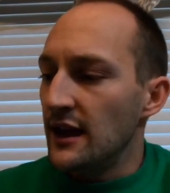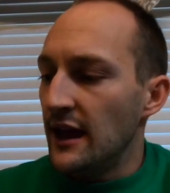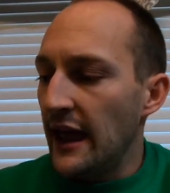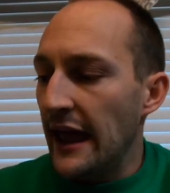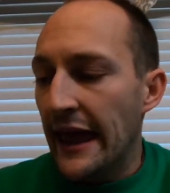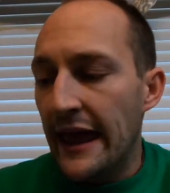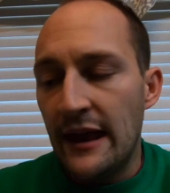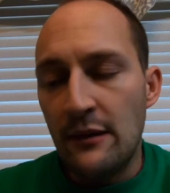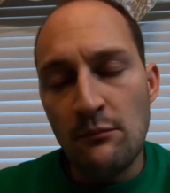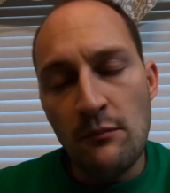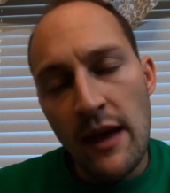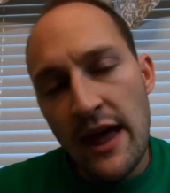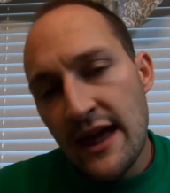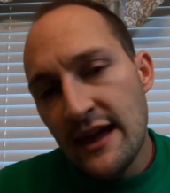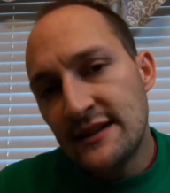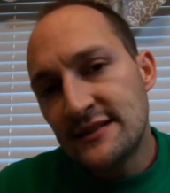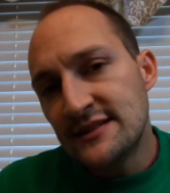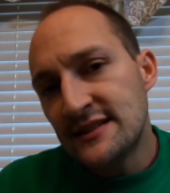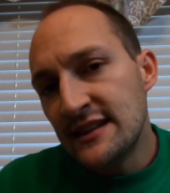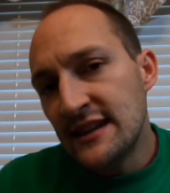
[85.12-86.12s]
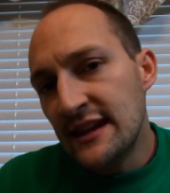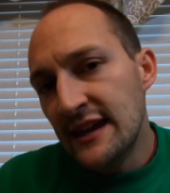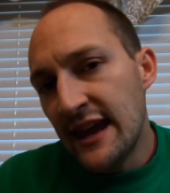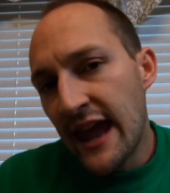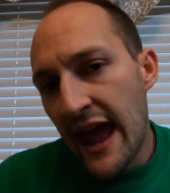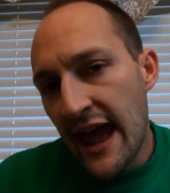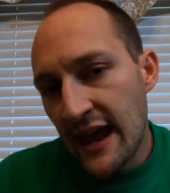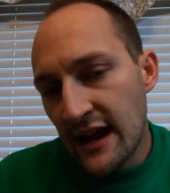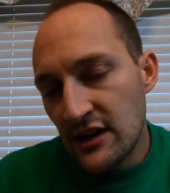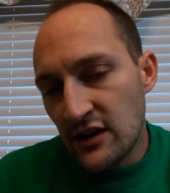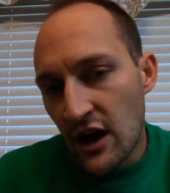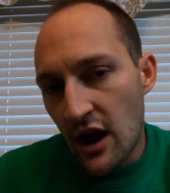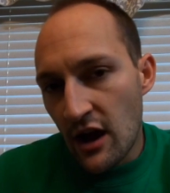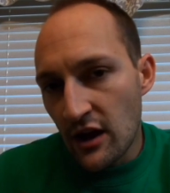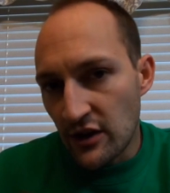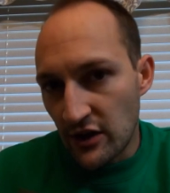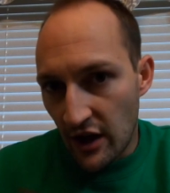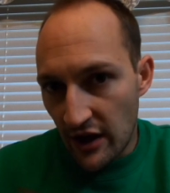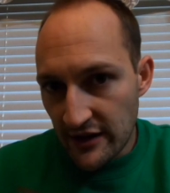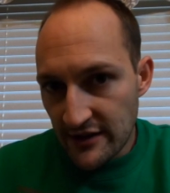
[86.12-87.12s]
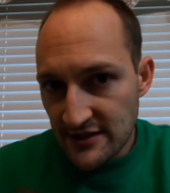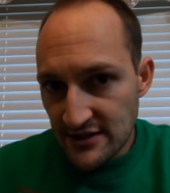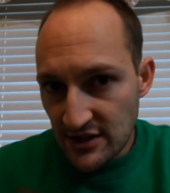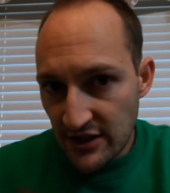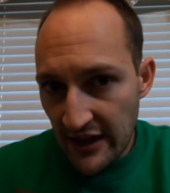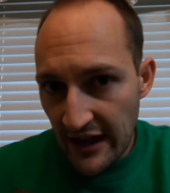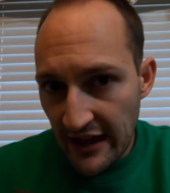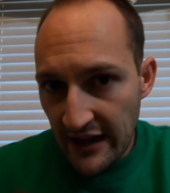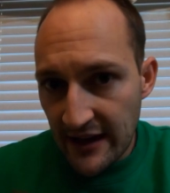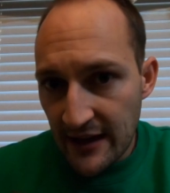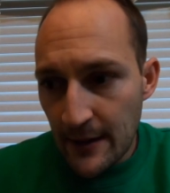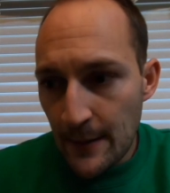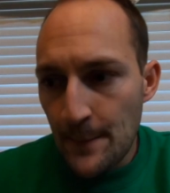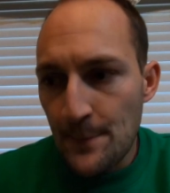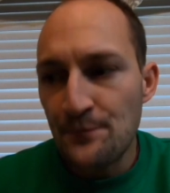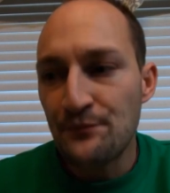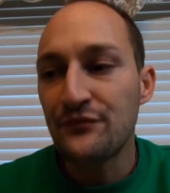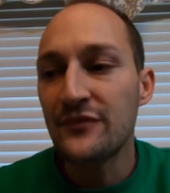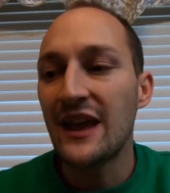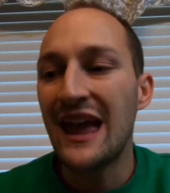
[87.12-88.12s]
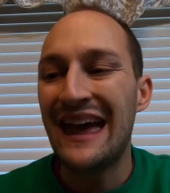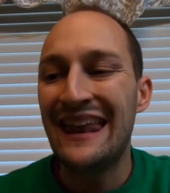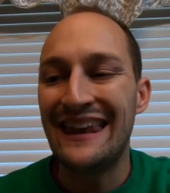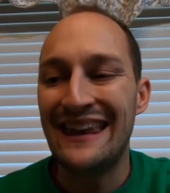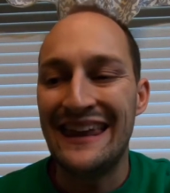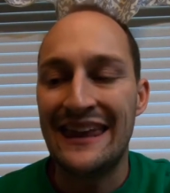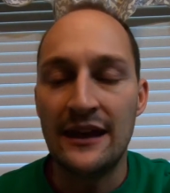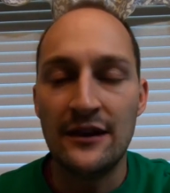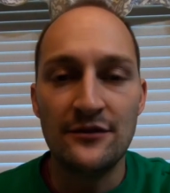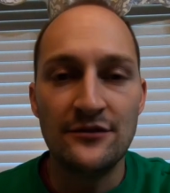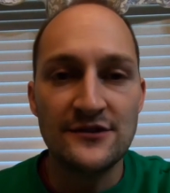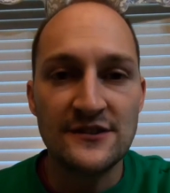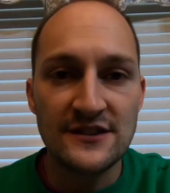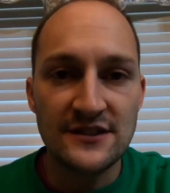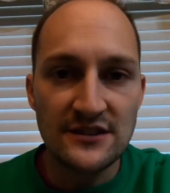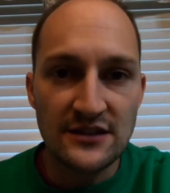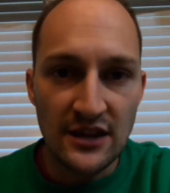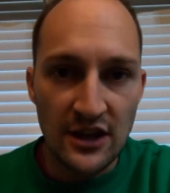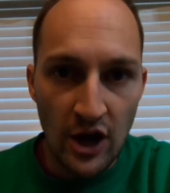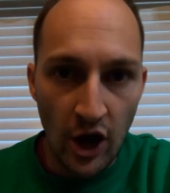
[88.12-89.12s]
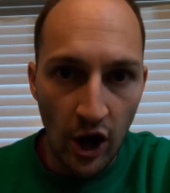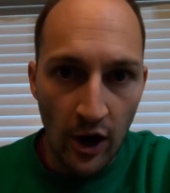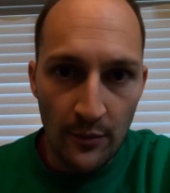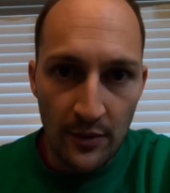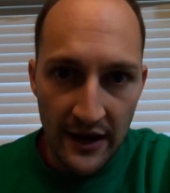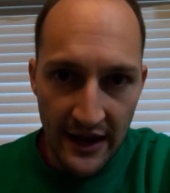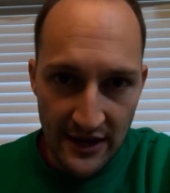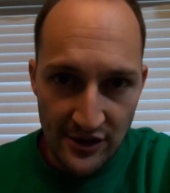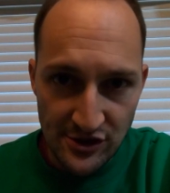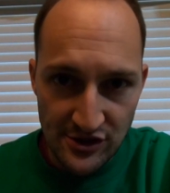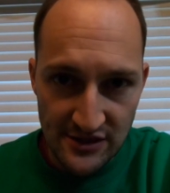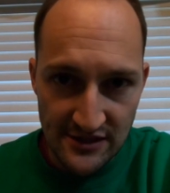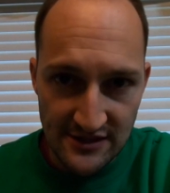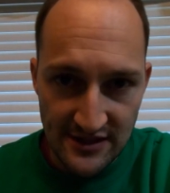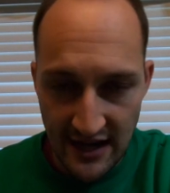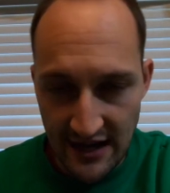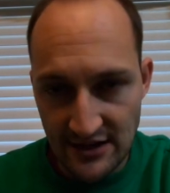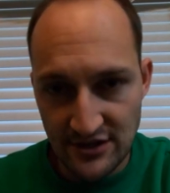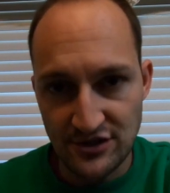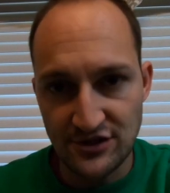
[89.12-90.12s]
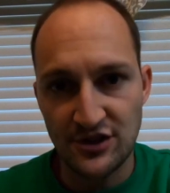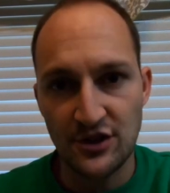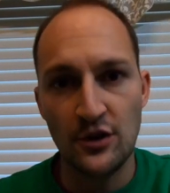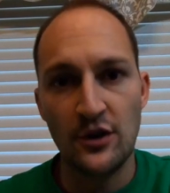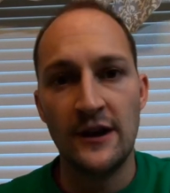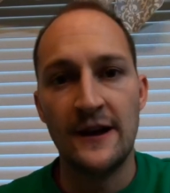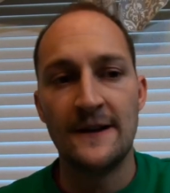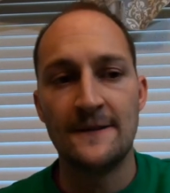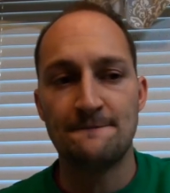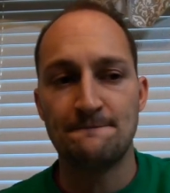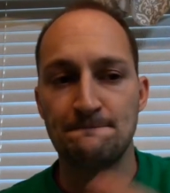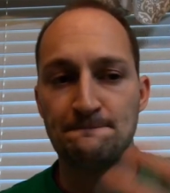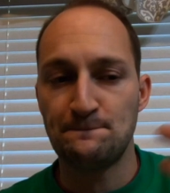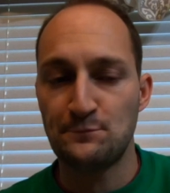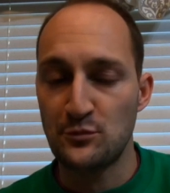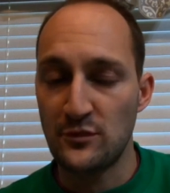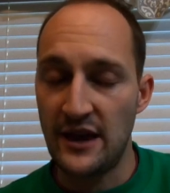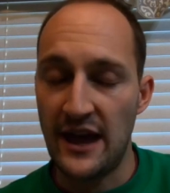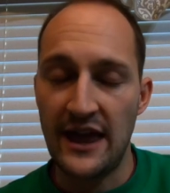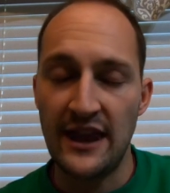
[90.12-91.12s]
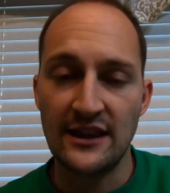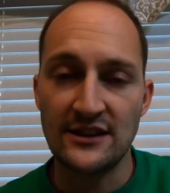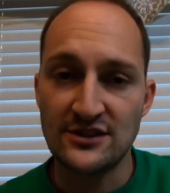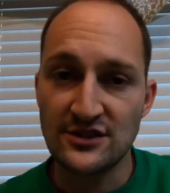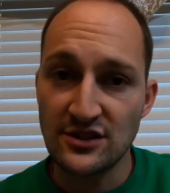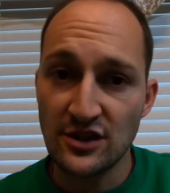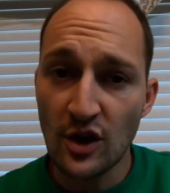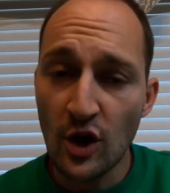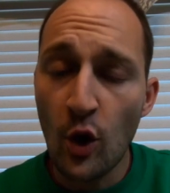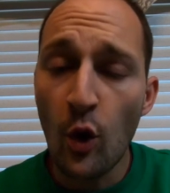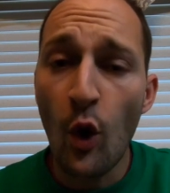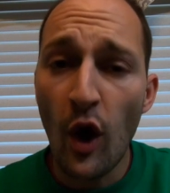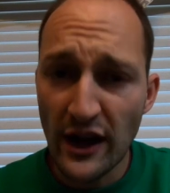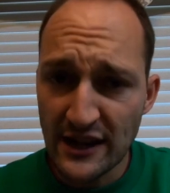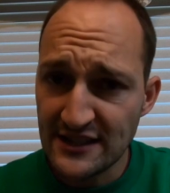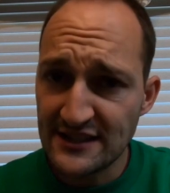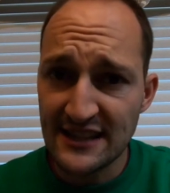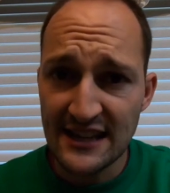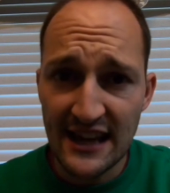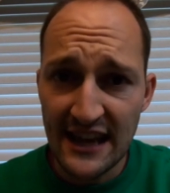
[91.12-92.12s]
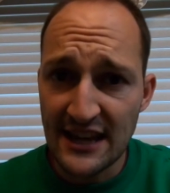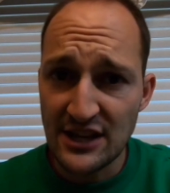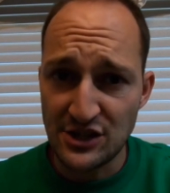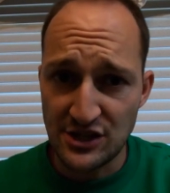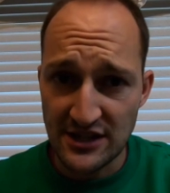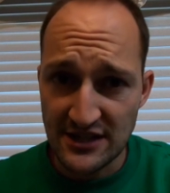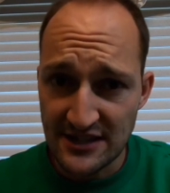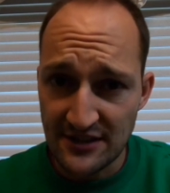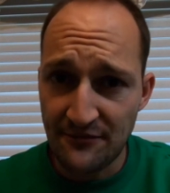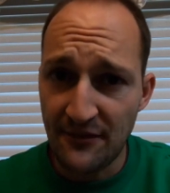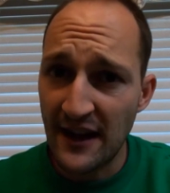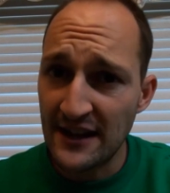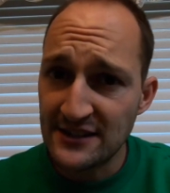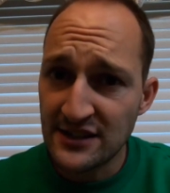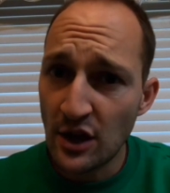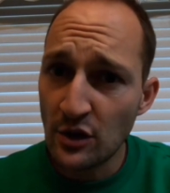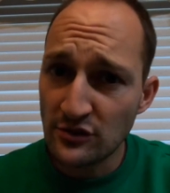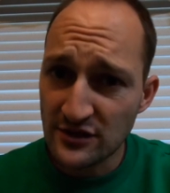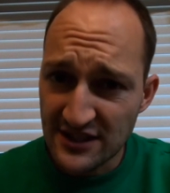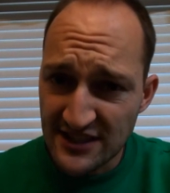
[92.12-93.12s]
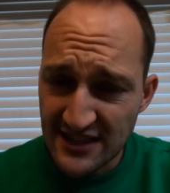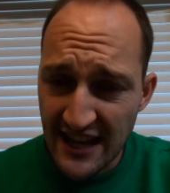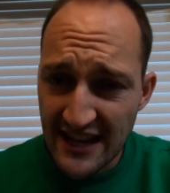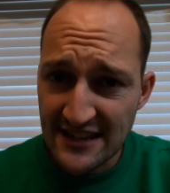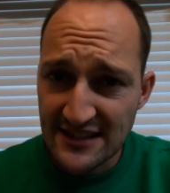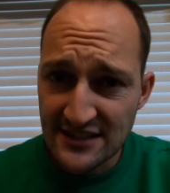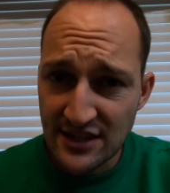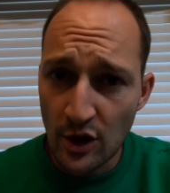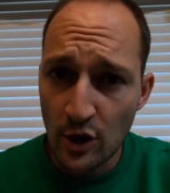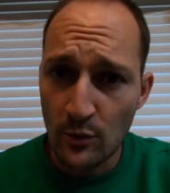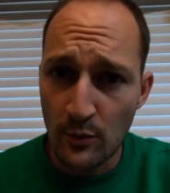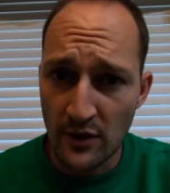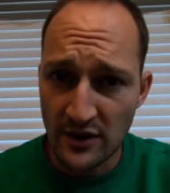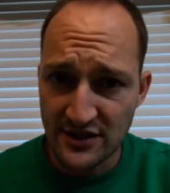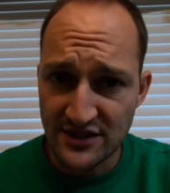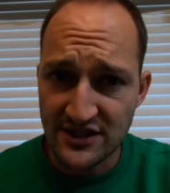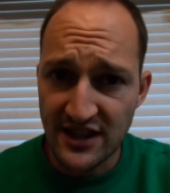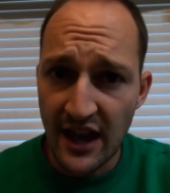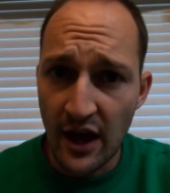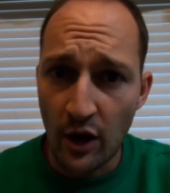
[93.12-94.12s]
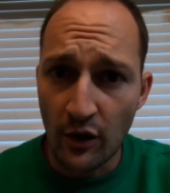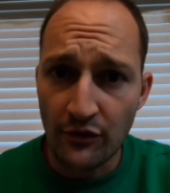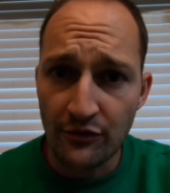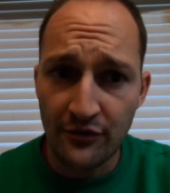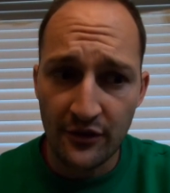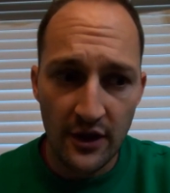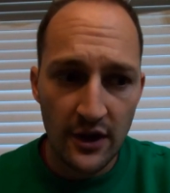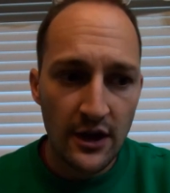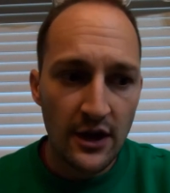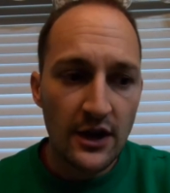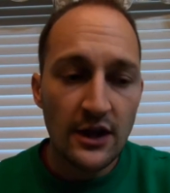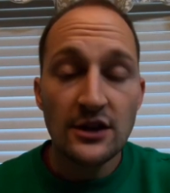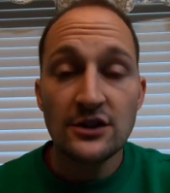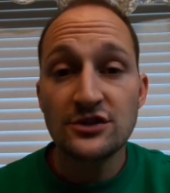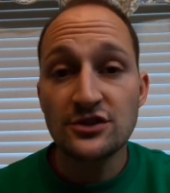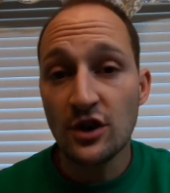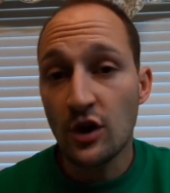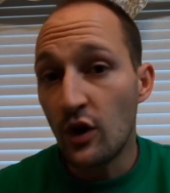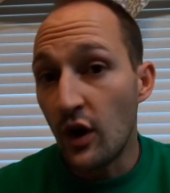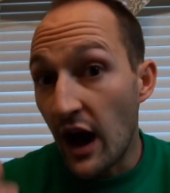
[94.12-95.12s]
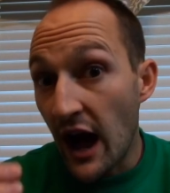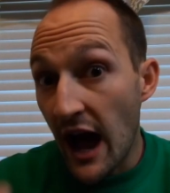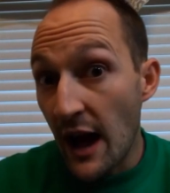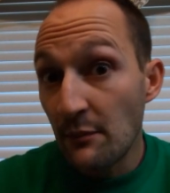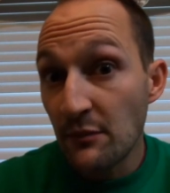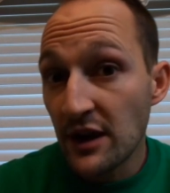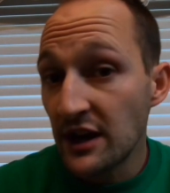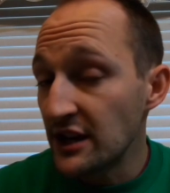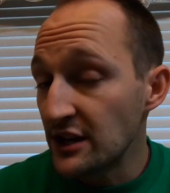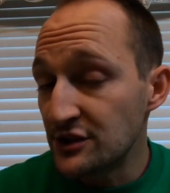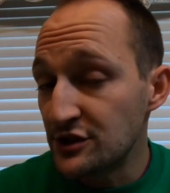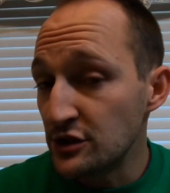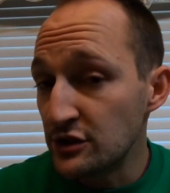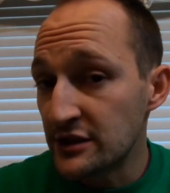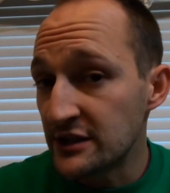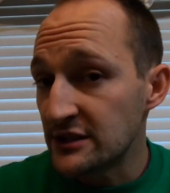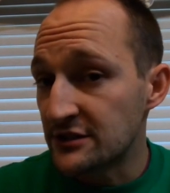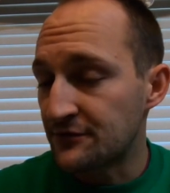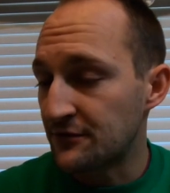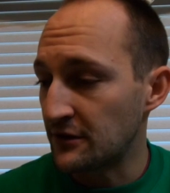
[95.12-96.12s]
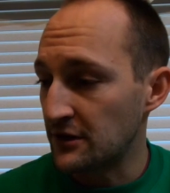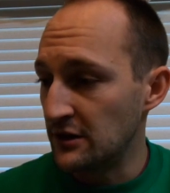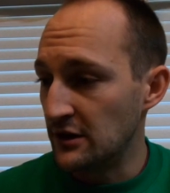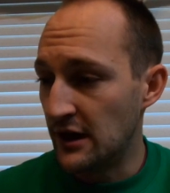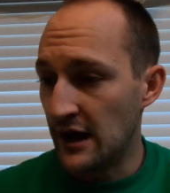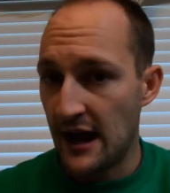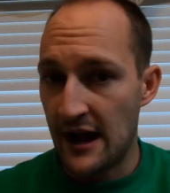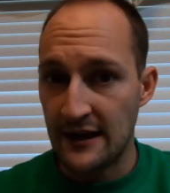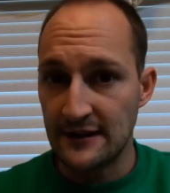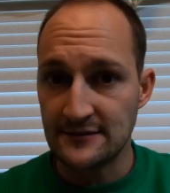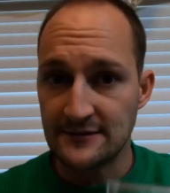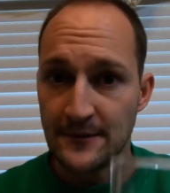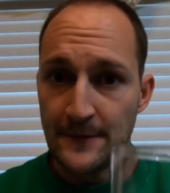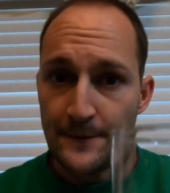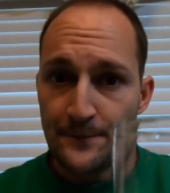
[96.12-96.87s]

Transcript: It makes the eggnog not as thick, and it gives the carbonation taste to it, and it's quite delicious if I don't say so myself. So I'm gonna do this for you guys.